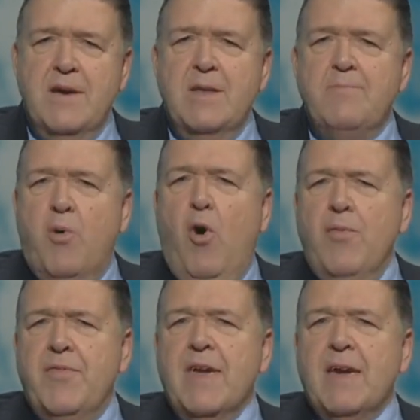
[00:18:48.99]
An
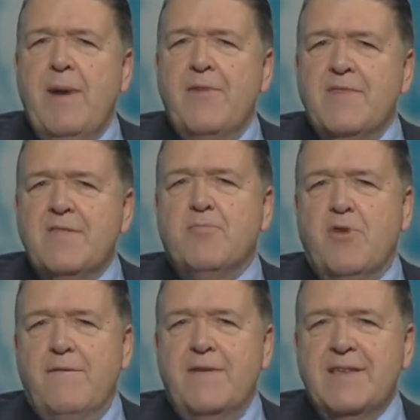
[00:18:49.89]
important thing about this
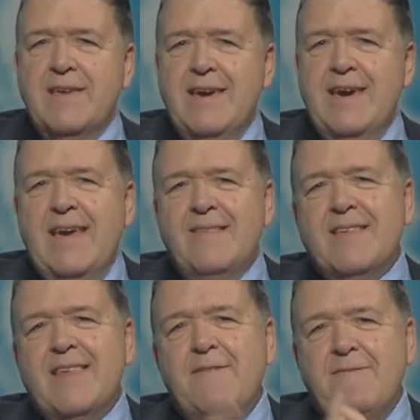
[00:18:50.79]
prophet is
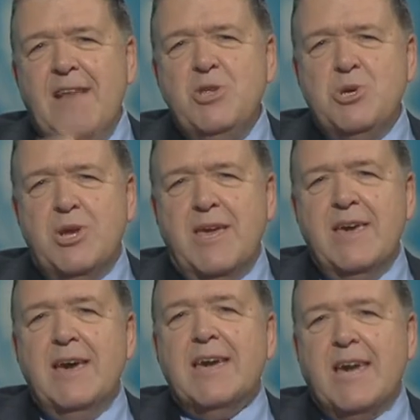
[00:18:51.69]
that he eventually
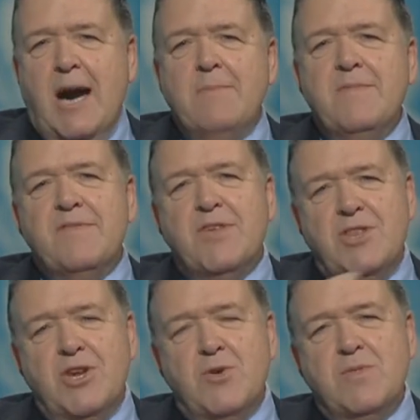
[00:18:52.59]
comes to
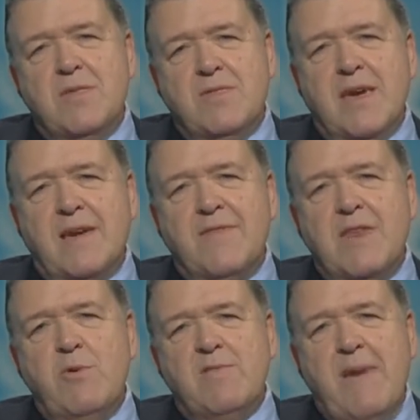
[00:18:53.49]
do the thing that
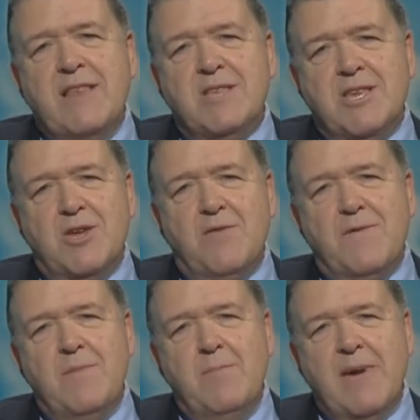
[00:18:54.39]
he was meant to do
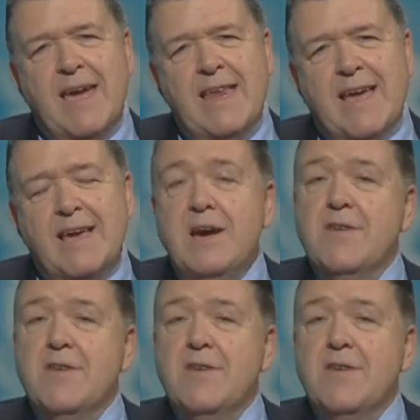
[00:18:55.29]
from the beginning.